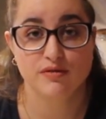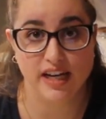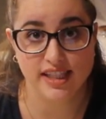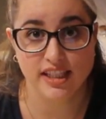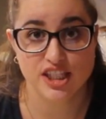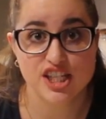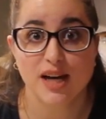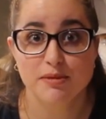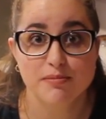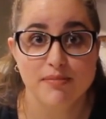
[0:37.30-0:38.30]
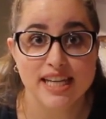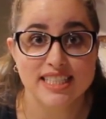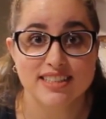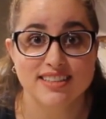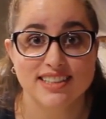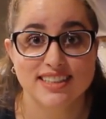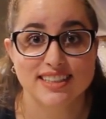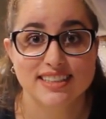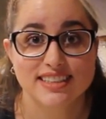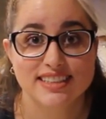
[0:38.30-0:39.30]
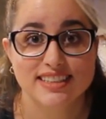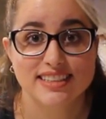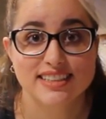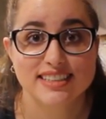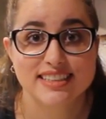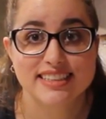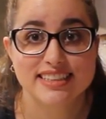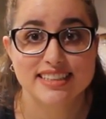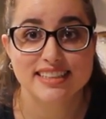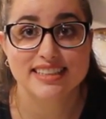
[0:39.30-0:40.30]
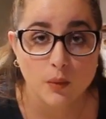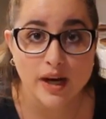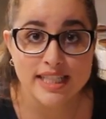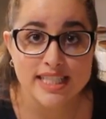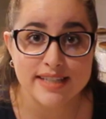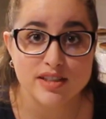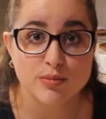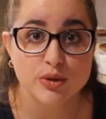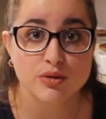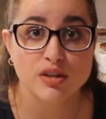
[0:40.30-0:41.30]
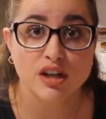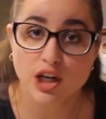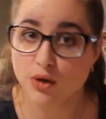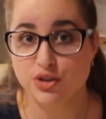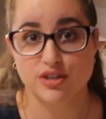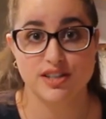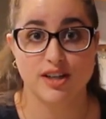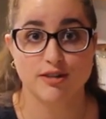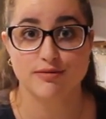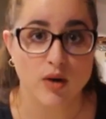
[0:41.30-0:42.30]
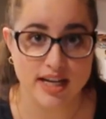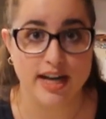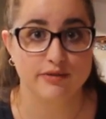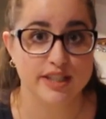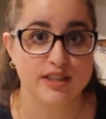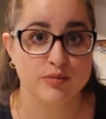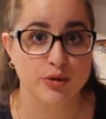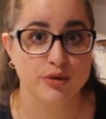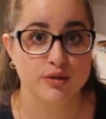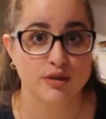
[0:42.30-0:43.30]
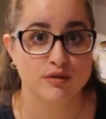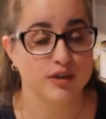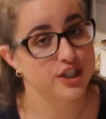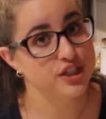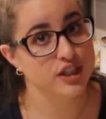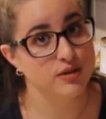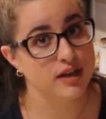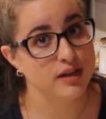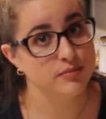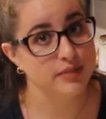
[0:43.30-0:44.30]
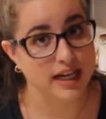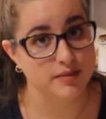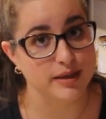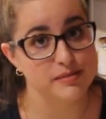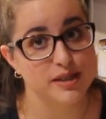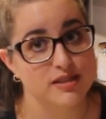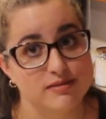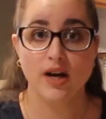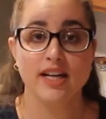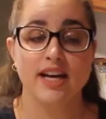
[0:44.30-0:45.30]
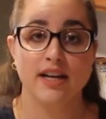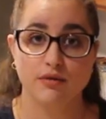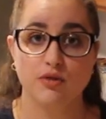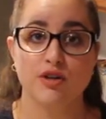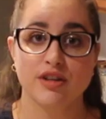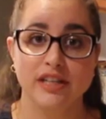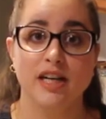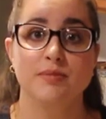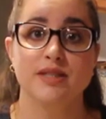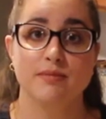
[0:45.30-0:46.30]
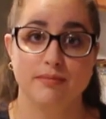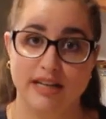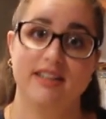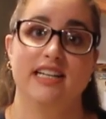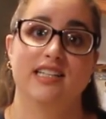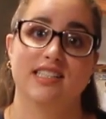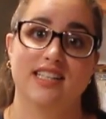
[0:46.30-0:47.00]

finely chopped basil, 1 teaspoon kosher salt, 1/2 teaspoon freshly ground black pepper, 1 1/4 cups marinara